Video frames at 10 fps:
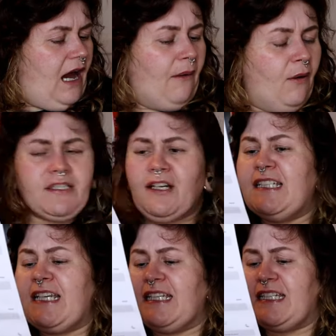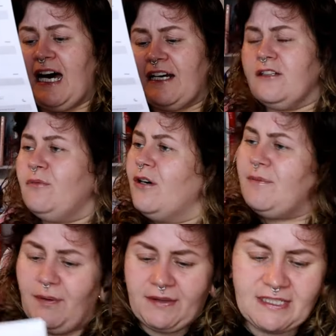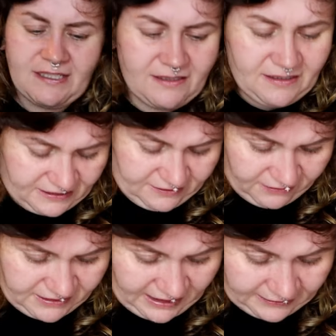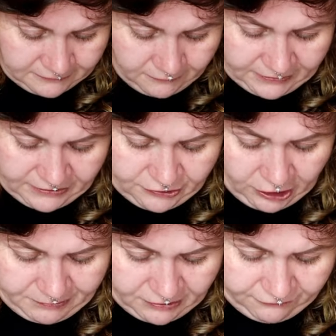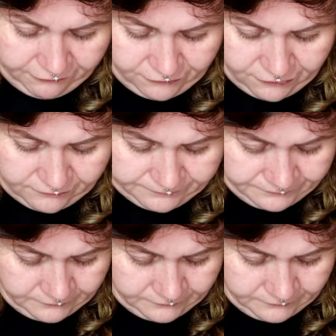I was gonna say sandalwood, but there's not sandalwood in tropical fruit.